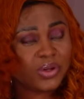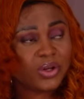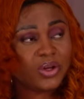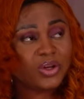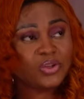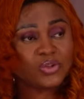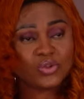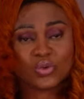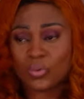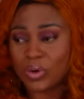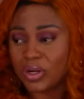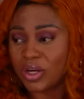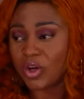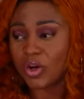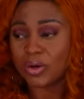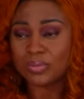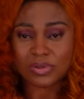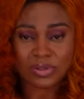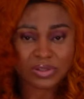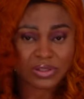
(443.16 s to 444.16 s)
So when it
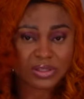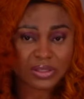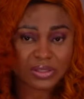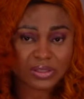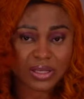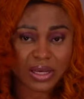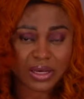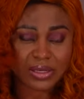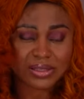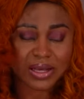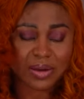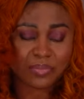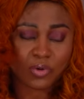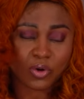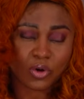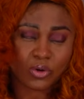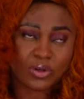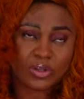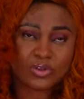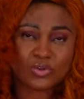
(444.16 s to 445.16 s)
comes to sex, I'm
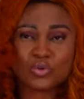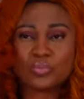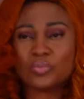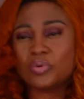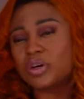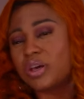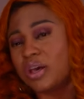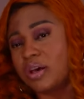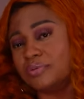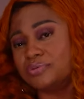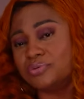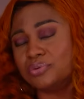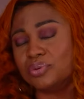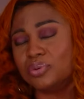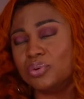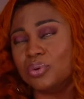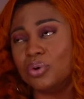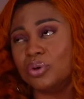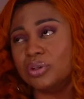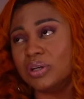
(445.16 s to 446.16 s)
always super careful
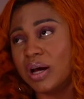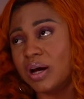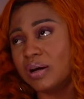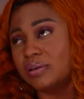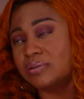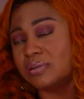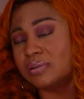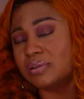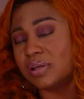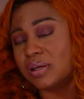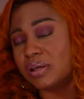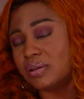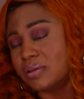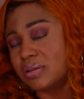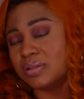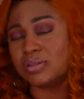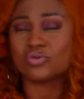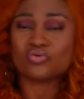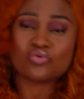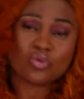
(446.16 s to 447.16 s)
on how to say
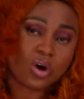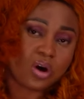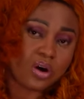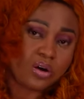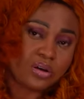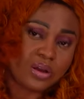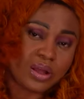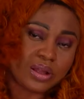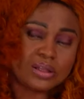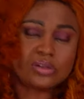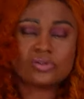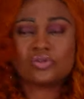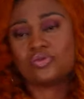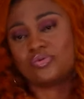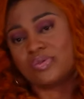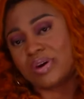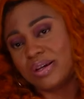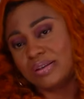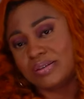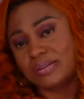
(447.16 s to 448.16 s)
this is wrong and this is
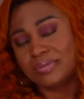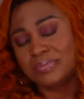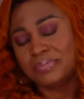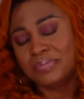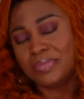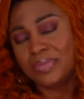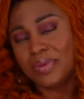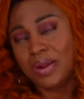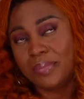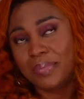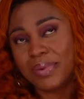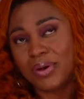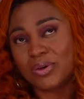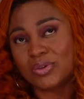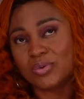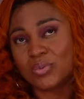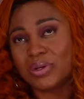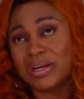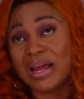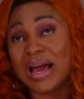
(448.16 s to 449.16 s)
right. Because
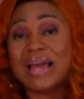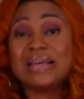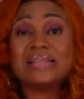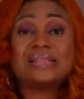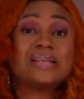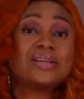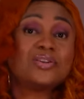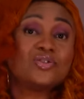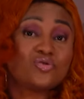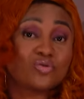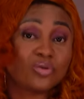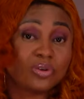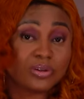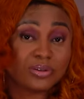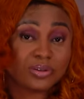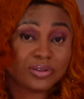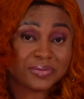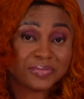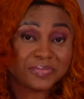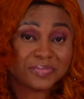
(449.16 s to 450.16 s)
what I say is wrong
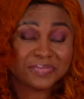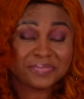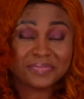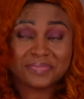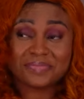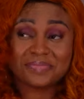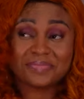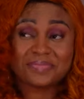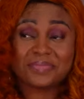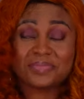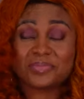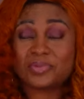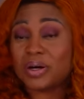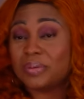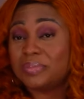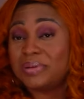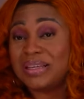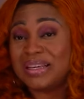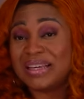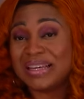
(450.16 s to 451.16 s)

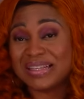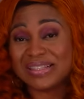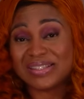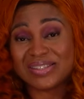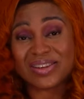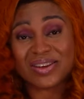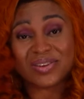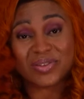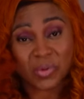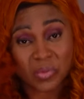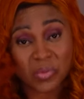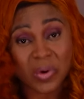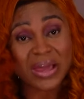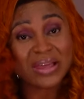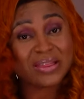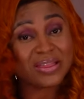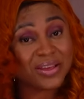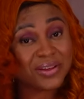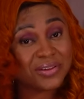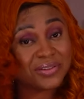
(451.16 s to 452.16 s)
probably is the right
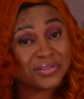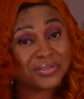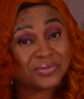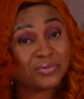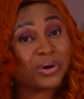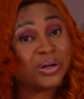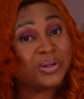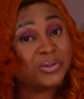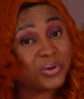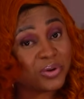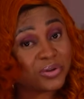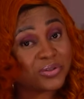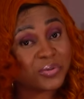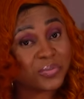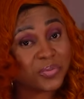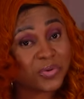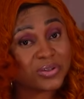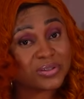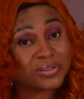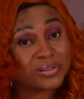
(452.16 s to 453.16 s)
thing for another
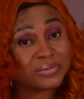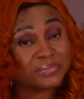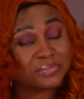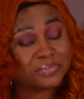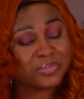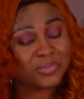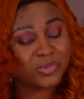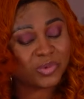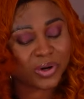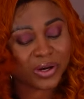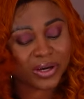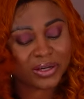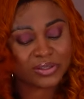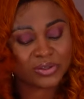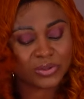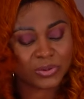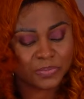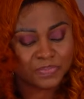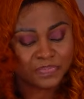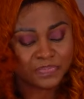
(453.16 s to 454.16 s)
person, right? So